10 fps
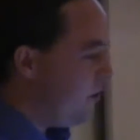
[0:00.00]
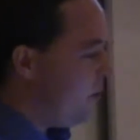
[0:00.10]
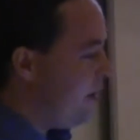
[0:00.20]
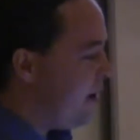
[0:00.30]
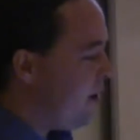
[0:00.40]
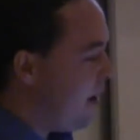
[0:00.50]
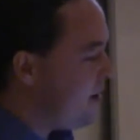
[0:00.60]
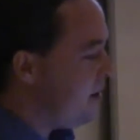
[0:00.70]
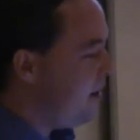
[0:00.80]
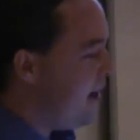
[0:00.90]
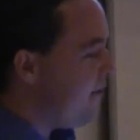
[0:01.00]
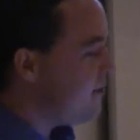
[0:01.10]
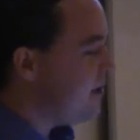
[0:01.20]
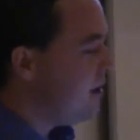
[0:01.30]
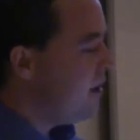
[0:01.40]
where on the
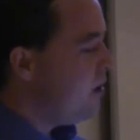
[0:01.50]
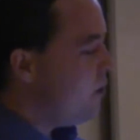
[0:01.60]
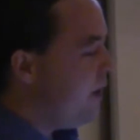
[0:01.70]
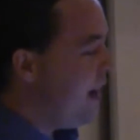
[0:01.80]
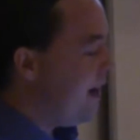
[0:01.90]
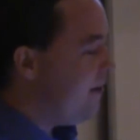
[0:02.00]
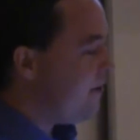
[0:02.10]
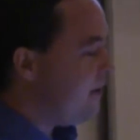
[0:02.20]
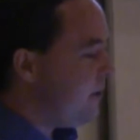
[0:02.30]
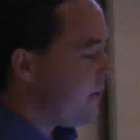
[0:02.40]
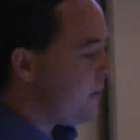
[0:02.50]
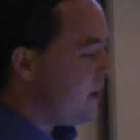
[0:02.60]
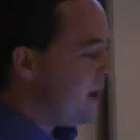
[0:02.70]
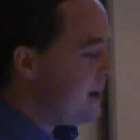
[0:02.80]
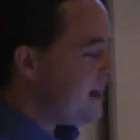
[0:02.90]
left we have
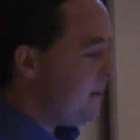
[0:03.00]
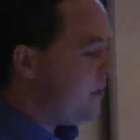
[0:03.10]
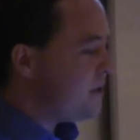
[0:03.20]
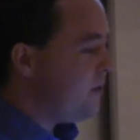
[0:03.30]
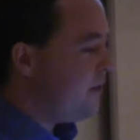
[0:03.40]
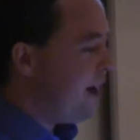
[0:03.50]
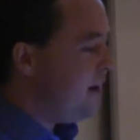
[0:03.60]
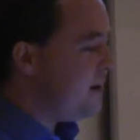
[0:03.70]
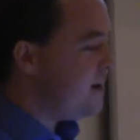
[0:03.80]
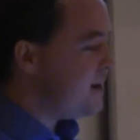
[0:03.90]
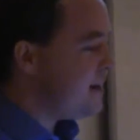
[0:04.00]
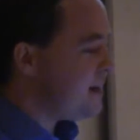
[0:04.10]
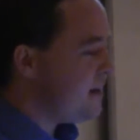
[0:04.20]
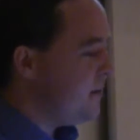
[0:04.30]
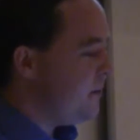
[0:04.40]
examples provided to the
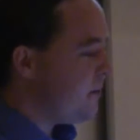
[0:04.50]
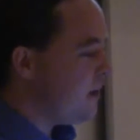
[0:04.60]
system.